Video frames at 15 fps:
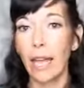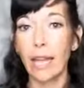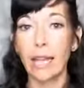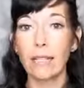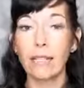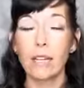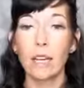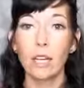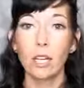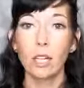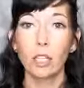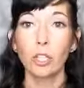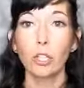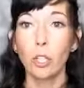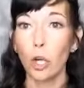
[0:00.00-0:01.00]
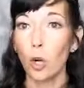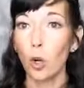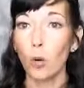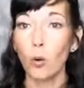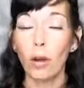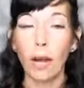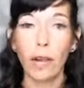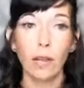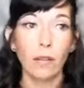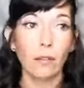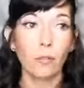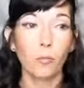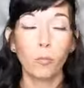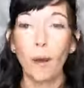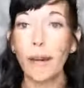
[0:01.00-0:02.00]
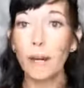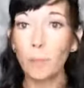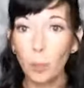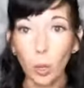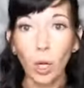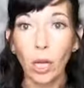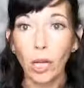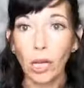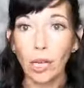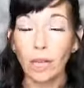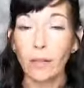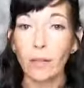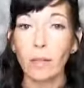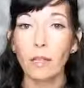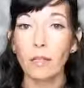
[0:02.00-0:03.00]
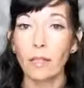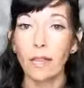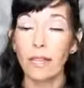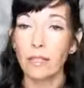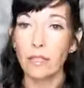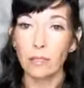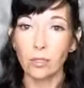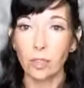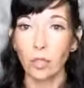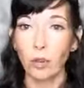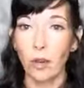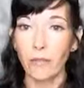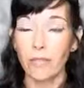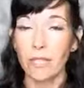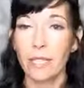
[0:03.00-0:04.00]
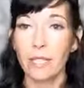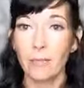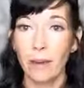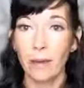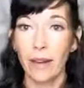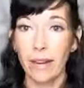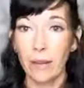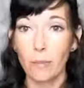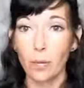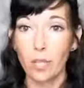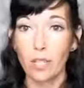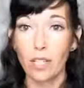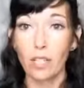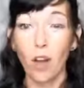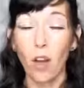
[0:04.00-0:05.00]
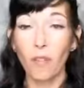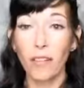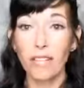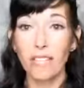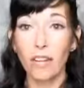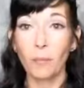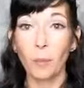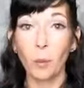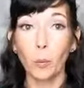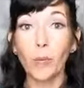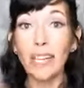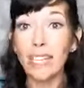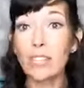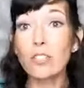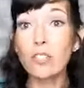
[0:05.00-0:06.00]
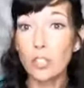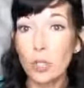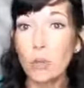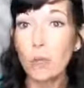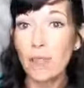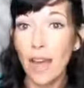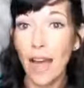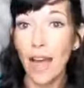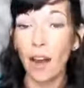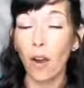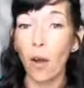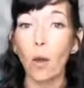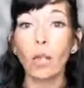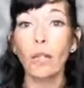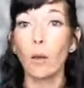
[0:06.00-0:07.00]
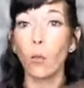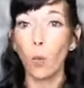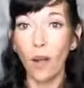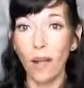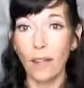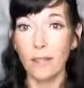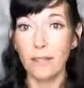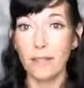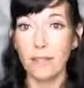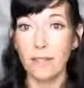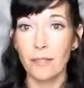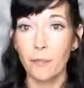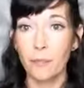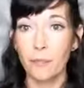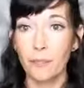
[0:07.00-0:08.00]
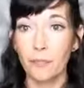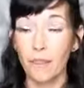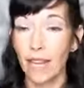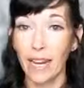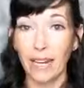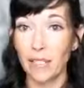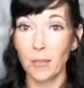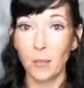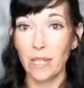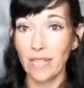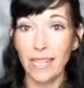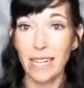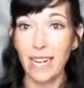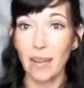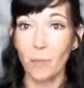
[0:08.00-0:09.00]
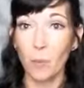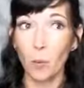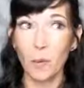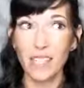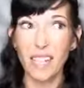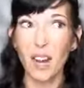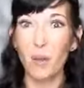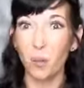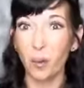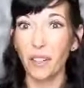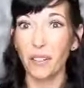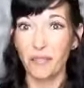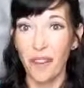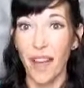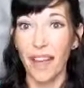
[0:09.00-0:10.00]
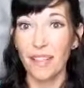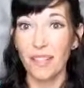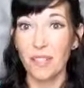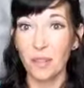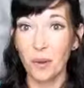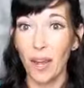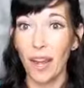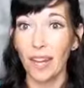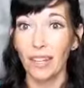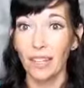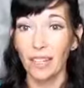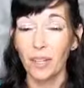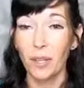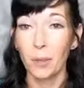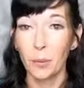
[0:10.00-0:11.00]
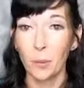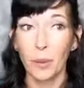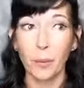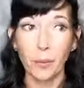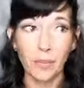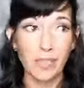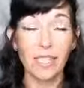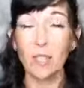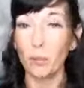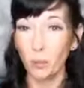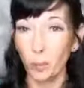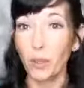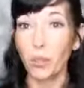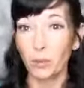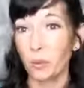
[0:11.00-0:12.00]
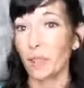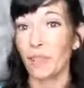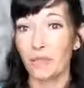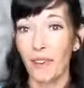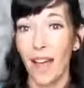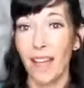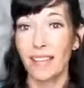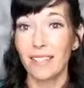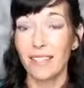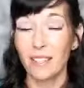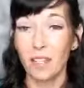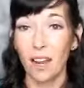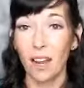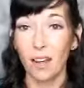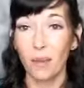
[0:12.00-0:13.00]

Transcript: and, you know, write a book and Anna, you know, obviously is my right-hand person and all that stuff, but we didn't do that all at once. Guys, we didn't, but we did it really fast, okay? We did it really, really fast,